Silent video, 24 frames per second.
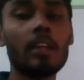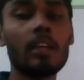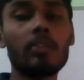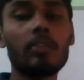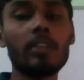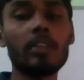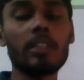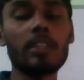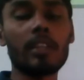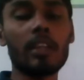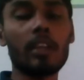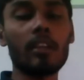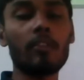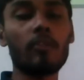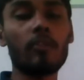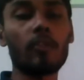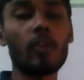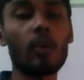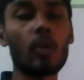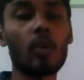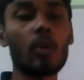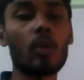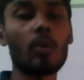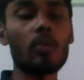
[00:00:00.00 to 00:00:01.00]
which can
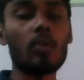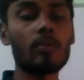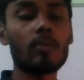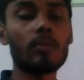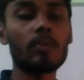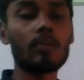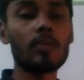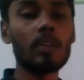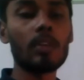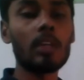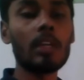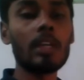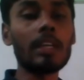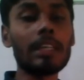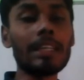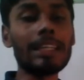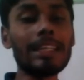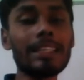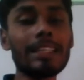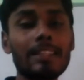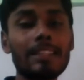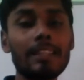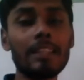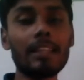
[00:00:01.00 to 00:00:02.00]
flow
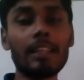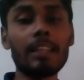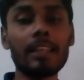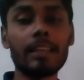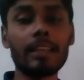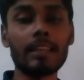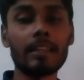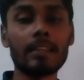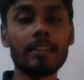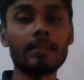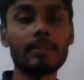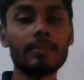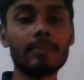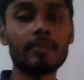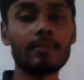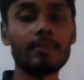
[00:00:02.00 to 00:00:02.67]
easily.